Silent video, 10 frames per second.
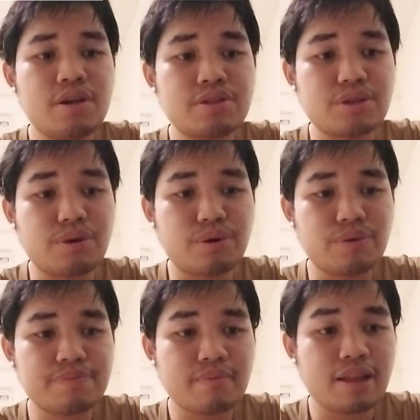
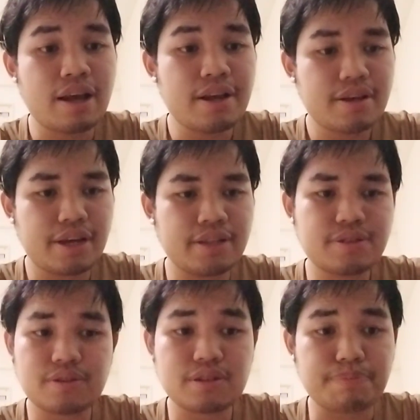So in
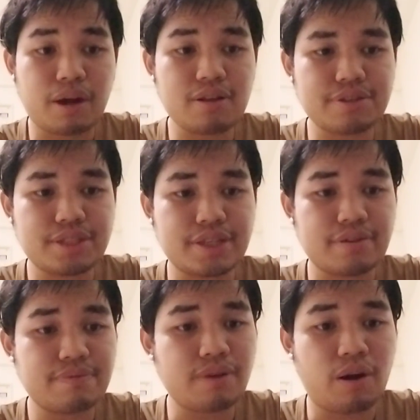star
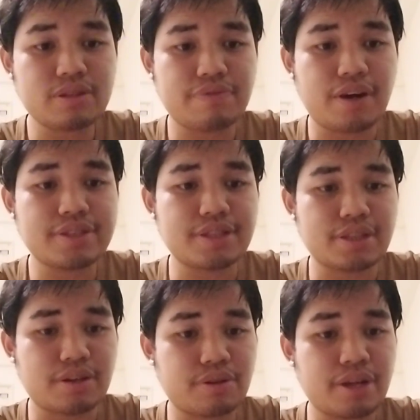topology, all devices
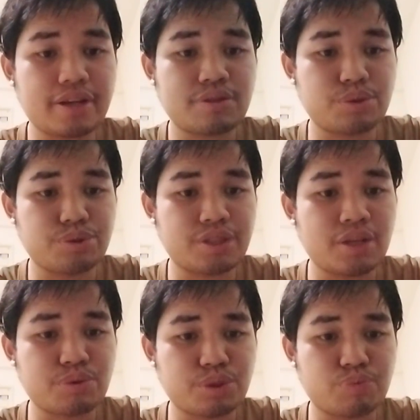are connected to a
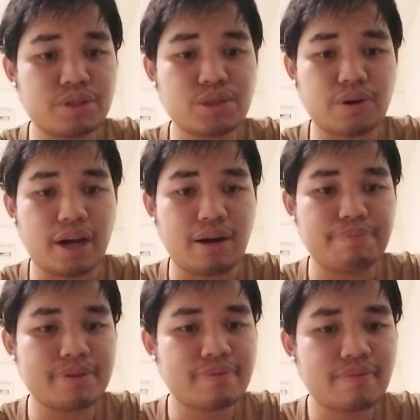central switch or hub.
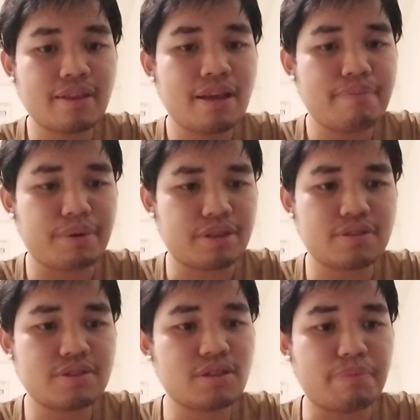But
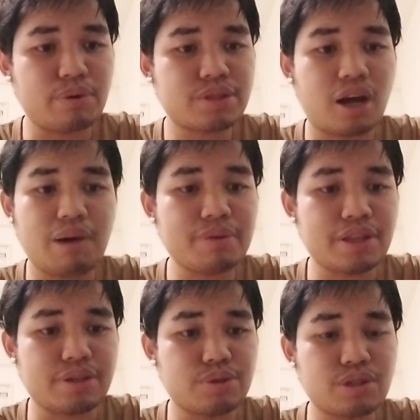this is the most
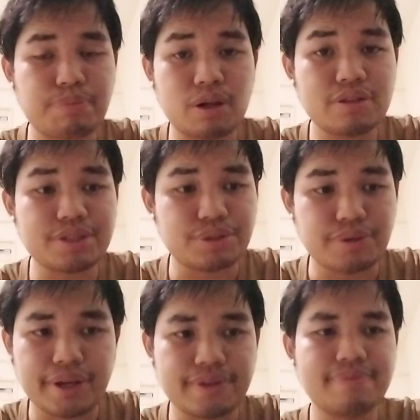commonly used topology today.